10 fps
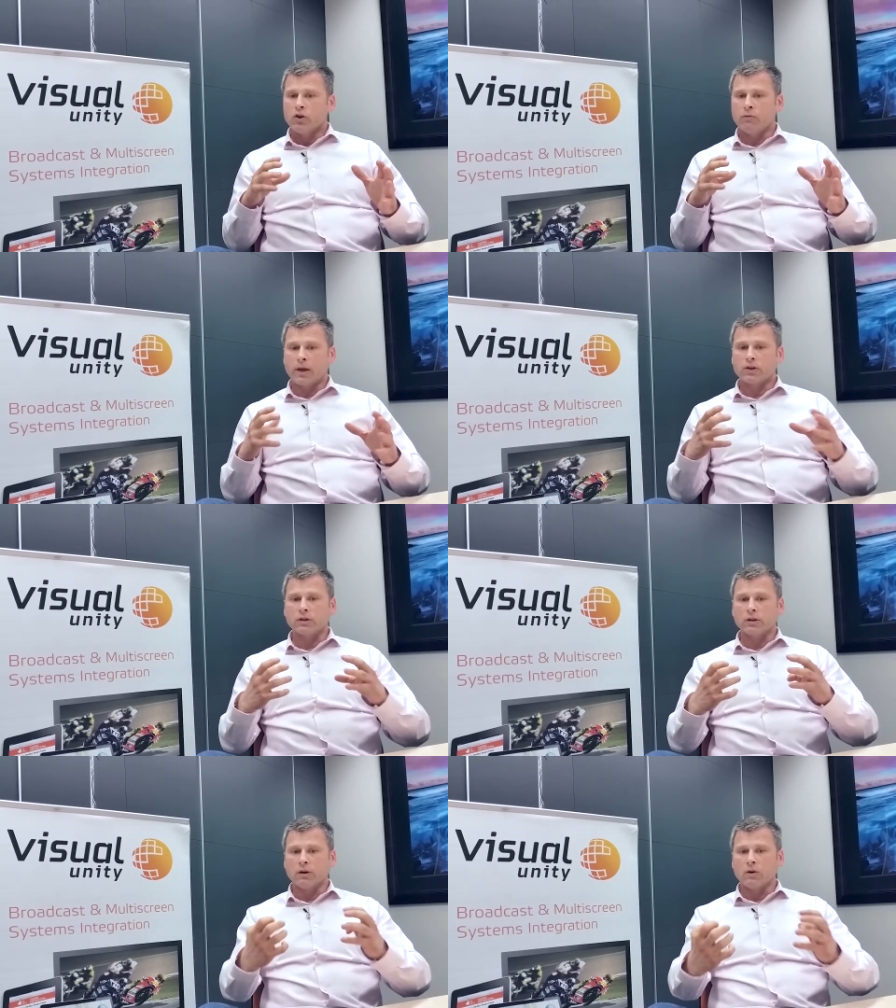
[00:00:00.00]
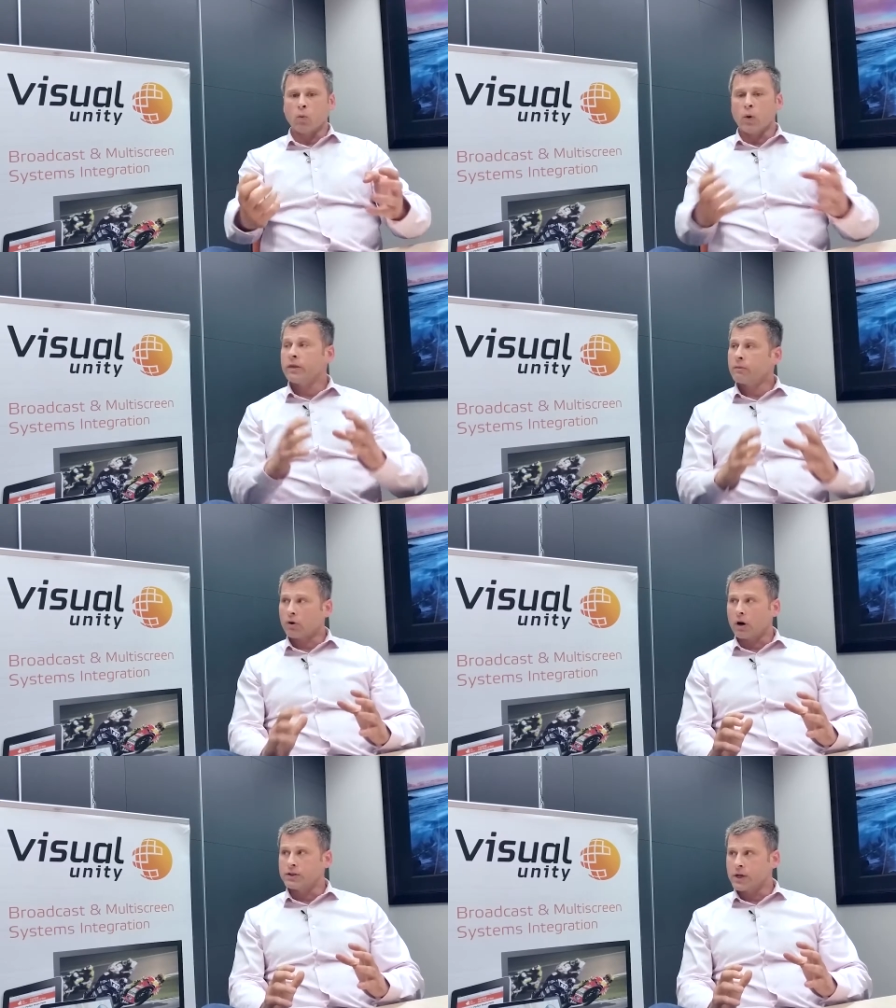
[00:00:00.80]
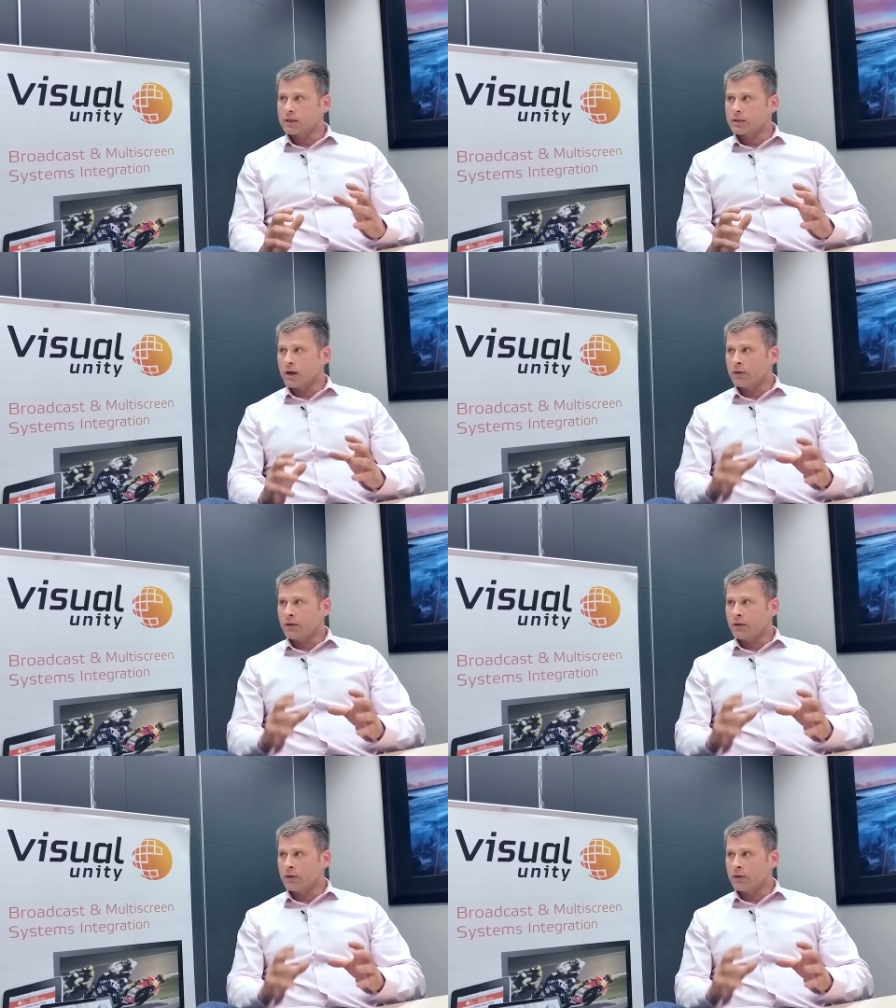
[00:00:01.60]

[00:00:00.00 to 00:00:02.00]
you basically win the project